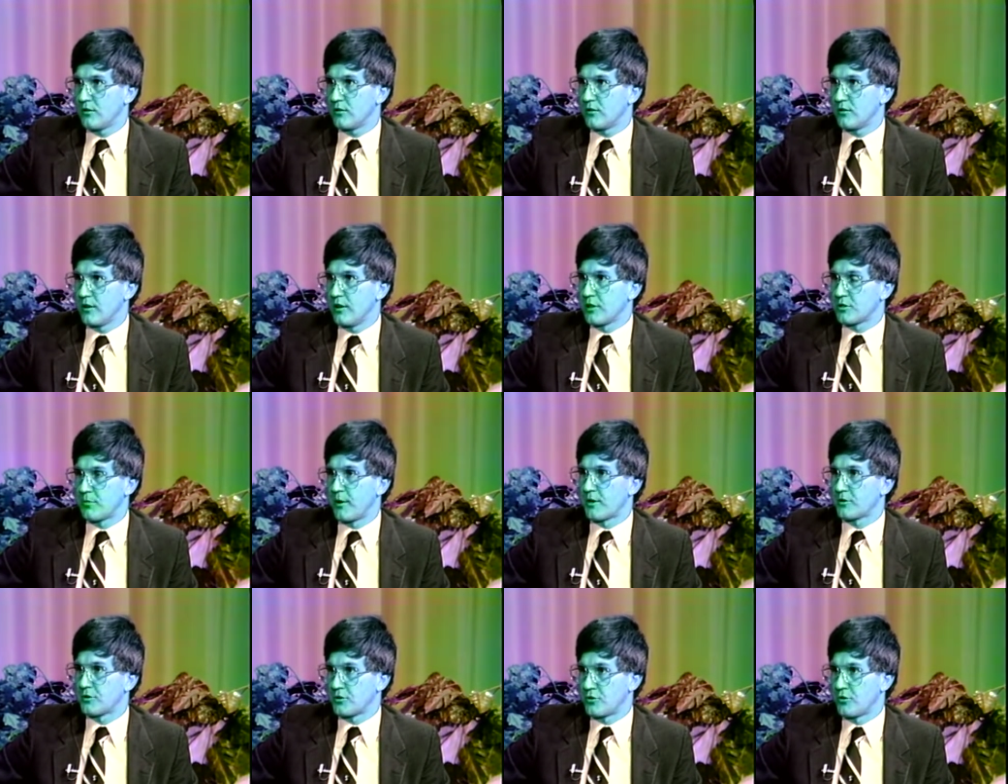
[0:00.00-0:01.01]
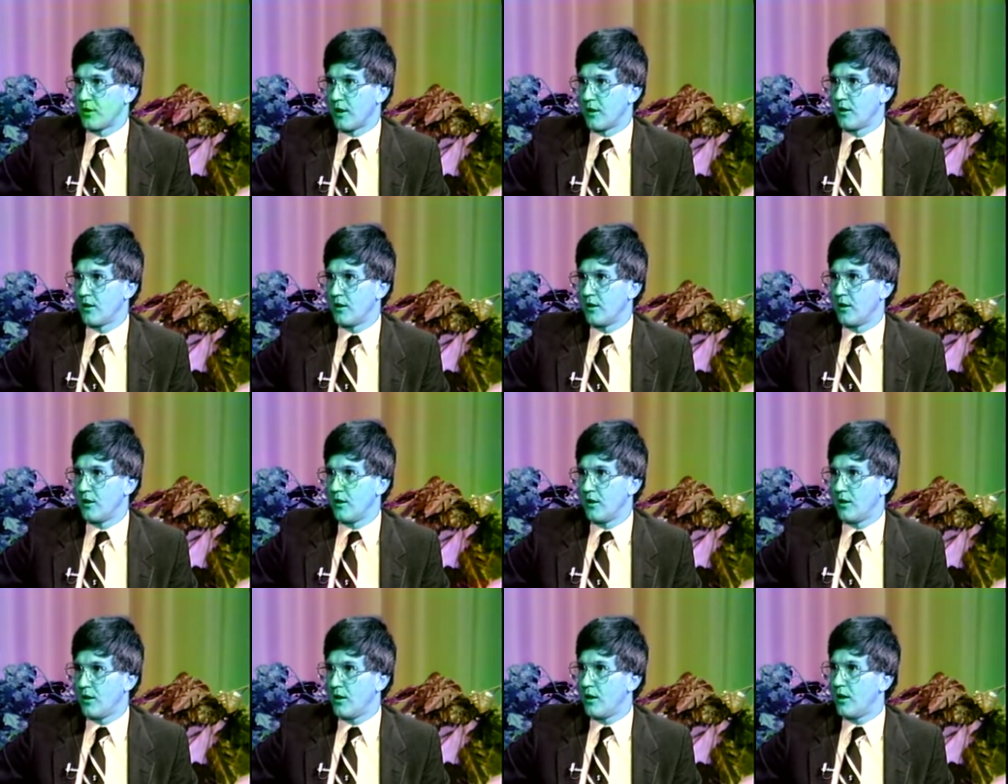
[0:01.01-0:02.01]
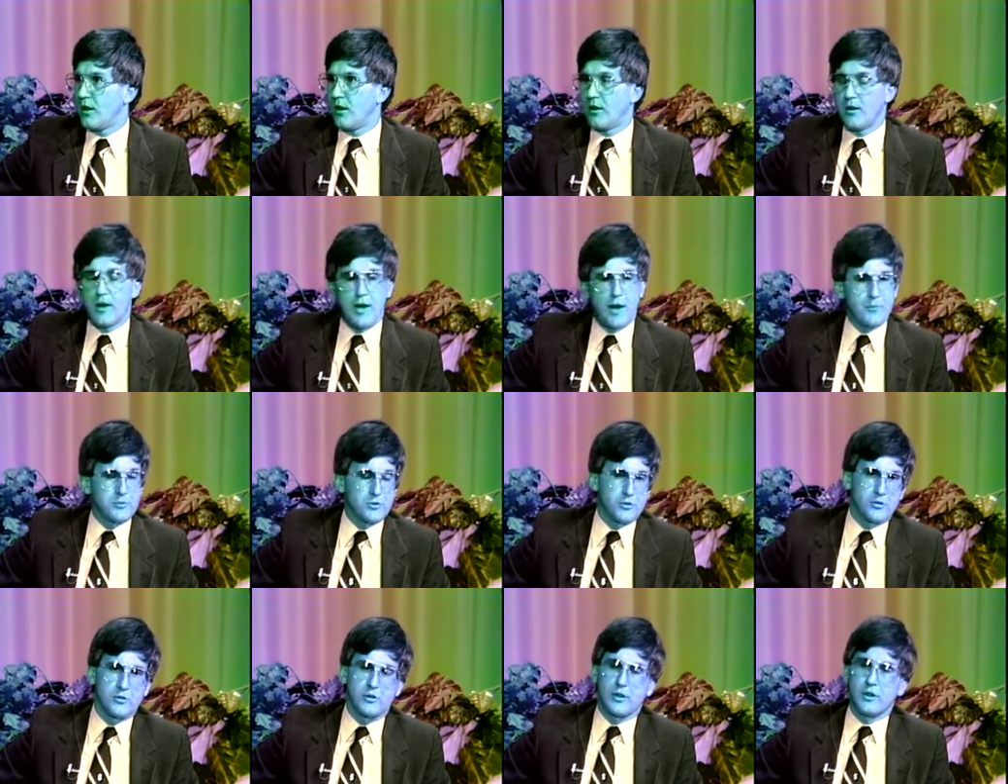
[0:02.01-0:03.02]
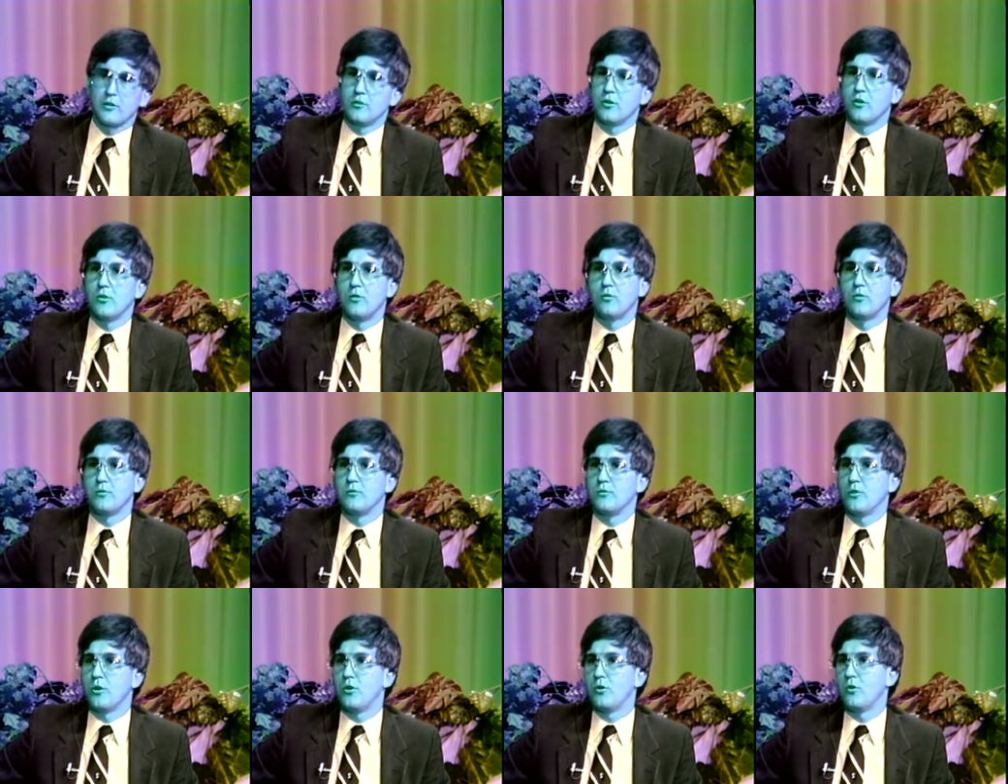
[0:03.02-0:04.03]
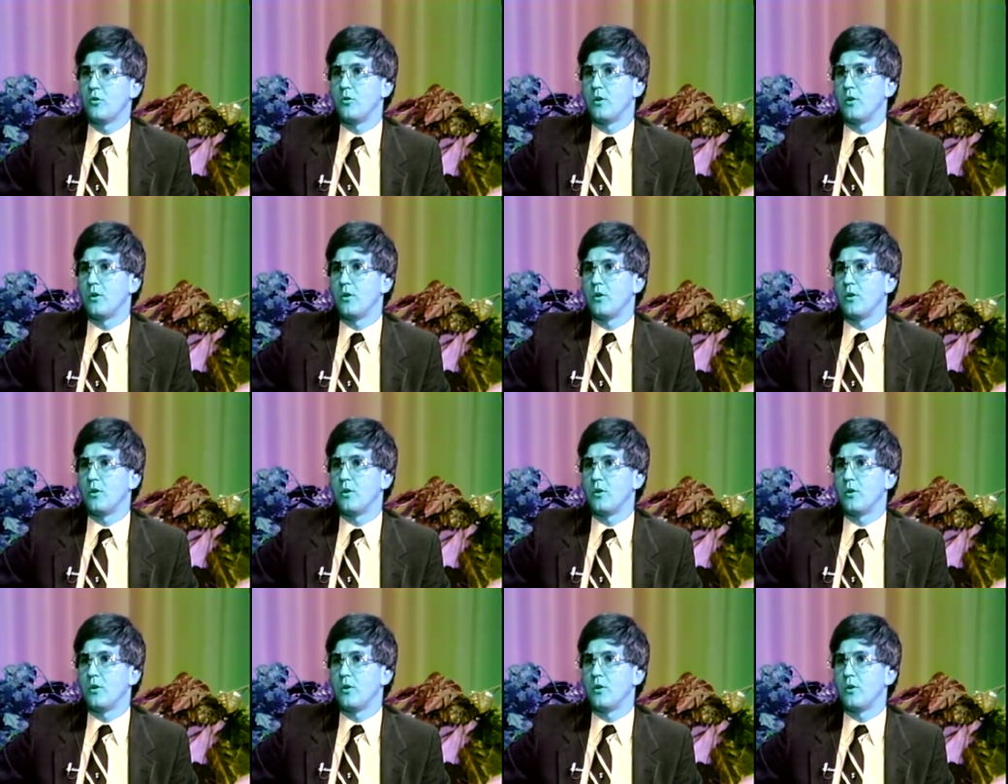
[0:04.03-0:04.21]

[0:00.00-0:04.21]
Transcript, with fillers: he expects to Never shoot never shooting at anything moving absolutely. No, no